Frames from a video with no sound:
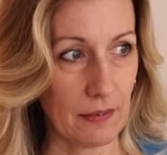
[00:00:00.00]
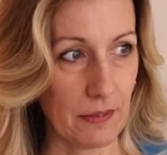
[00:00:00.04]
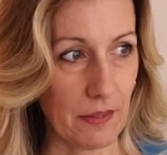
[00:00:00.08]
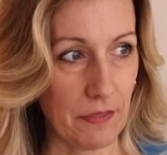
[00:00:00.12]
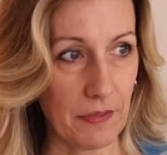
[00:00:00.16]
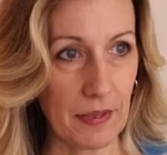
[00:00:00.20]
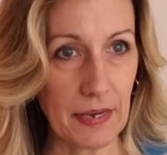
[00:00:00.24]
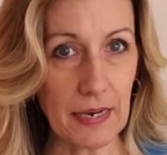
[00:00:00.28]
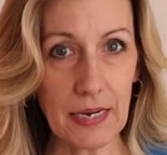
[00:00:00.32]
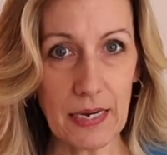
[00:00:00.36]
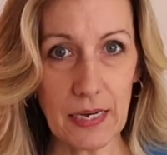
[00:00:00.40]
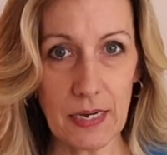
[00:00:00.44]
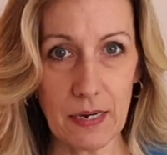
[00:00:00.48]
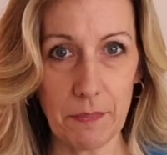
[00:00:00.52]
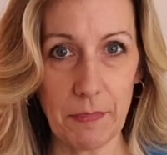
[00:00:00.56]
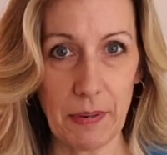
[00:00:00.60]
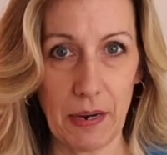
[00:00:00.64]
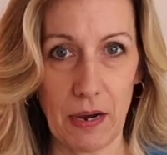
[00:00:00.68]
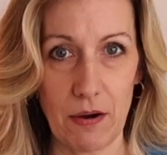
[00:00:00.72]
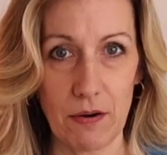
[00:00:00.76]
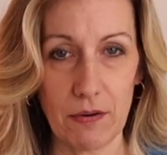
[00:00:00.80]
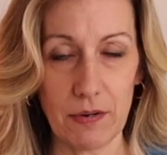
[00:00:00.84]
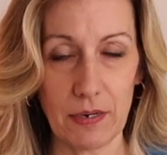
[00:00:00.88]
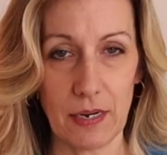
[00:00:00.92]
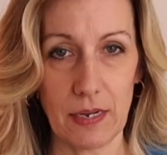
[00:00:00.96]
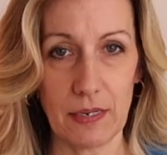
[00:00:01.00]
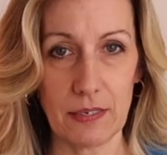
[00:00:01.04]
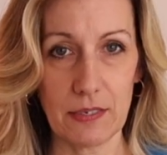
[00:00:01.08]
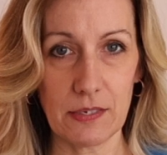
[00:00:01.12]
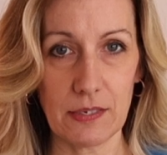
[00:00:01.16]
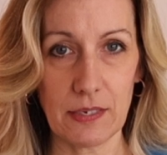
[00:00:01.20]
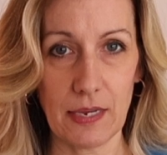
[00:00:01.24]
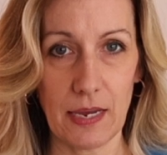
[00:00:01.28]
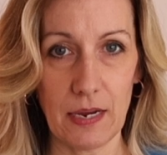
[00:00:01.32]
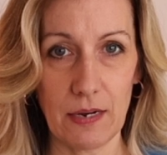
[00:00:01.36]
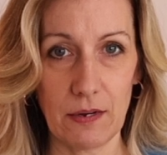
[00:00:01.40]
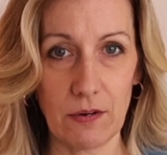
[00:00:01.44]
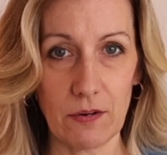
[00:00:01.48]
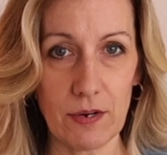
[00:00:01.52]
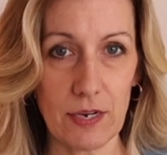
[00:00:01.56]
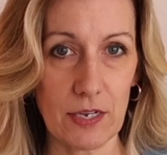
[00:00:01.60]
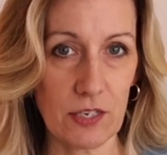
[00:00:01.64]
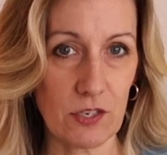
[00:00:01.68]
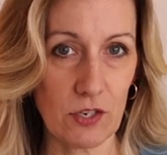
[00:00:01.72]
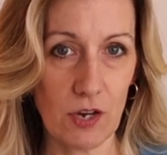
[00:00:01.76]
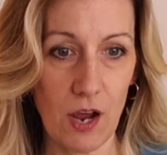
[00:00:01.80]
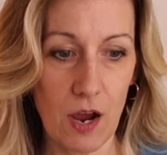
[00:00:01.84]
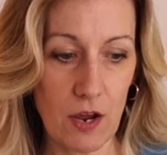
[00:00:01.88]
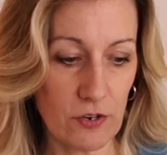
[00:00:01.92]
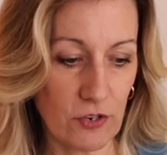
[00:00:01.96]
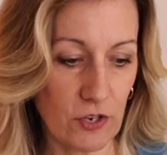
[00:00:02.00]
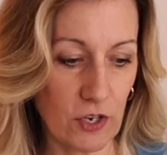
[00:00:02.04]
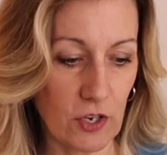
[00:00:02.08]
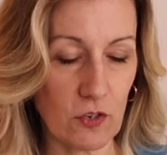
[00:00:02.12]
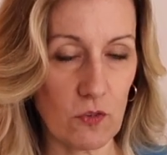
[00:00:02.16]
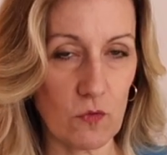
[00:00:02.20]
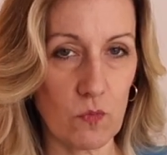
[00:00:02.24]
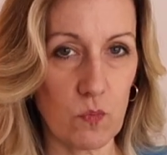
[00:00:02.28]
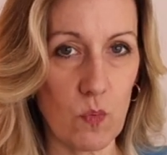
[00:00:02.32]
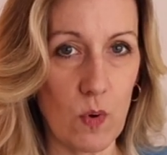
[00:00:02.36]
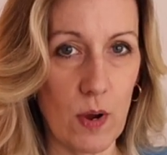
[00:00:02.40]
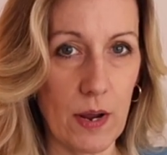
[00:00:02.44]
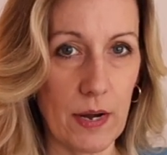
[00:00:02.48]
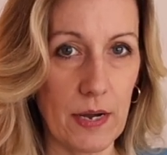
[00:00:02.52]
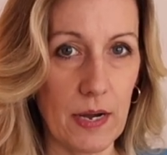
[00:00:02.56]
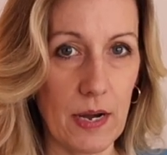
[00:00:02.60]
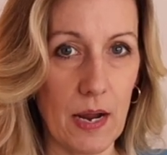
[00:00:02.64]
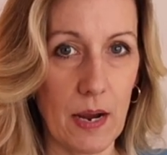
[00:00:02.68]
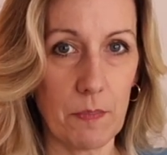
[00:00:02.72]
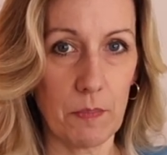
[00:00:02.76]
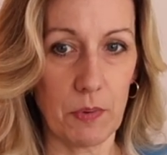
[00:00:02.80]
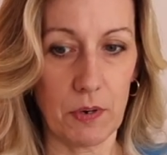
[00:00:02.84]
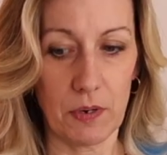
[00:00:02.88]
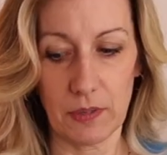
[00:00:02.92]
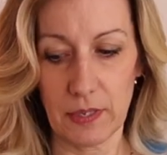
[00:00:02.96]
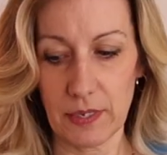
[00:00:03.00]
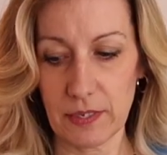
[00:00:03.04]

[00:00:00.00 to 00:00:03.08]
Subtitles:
thinking about and saying, okay, it's not just one number.